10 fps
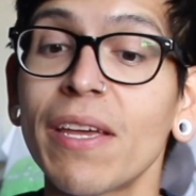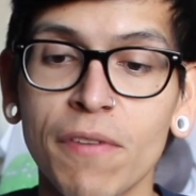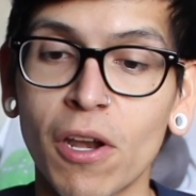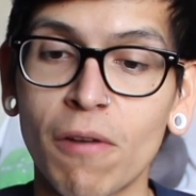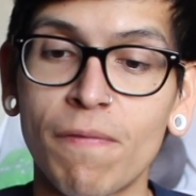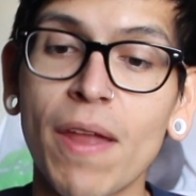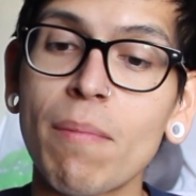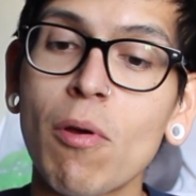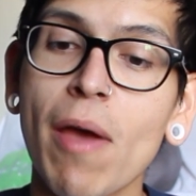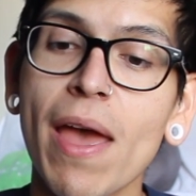Got our
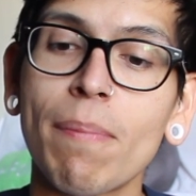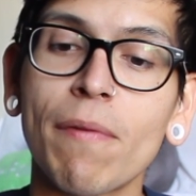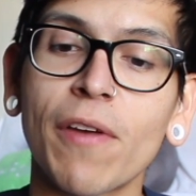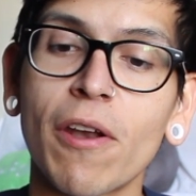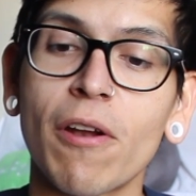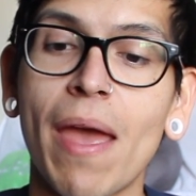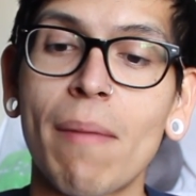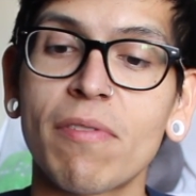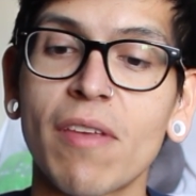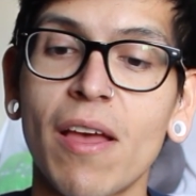Venmo app, I've got our
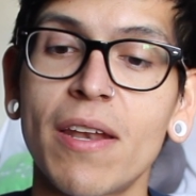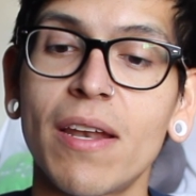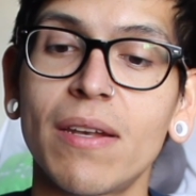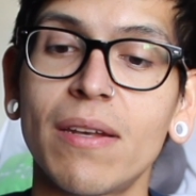Amazon